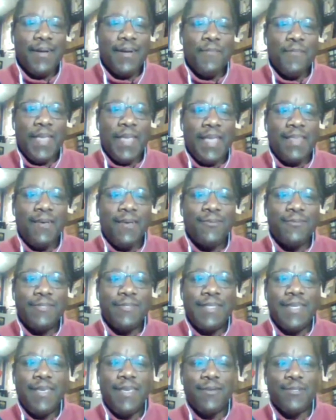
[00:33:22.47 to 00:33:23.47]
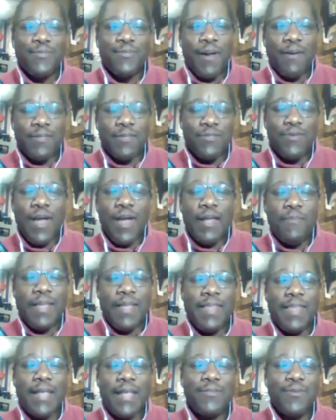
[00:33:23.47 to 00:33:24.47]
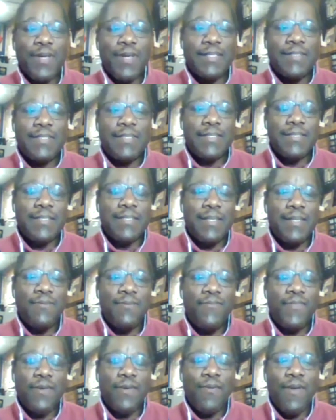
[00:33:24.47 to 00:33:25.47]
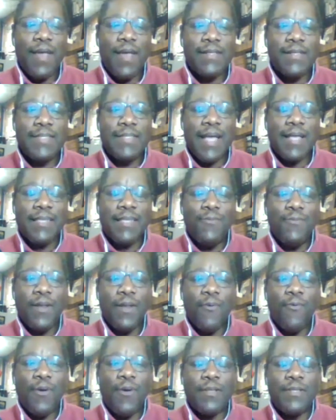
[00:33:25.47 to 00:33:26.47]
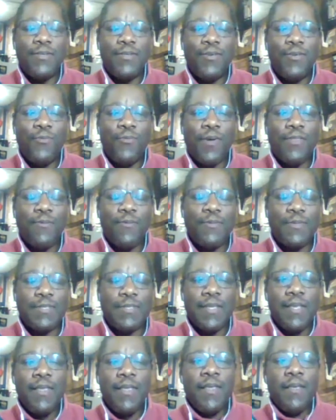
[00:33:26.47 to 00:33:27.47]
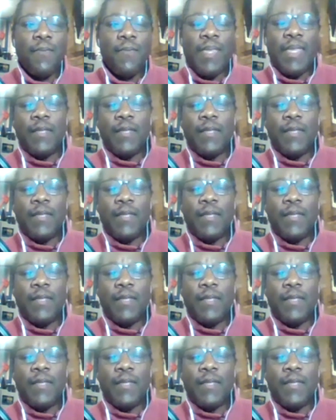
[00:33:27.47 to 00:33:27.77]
in those years where I was trying to make that transition and figure out exactly what I wanted to do, whether it was being a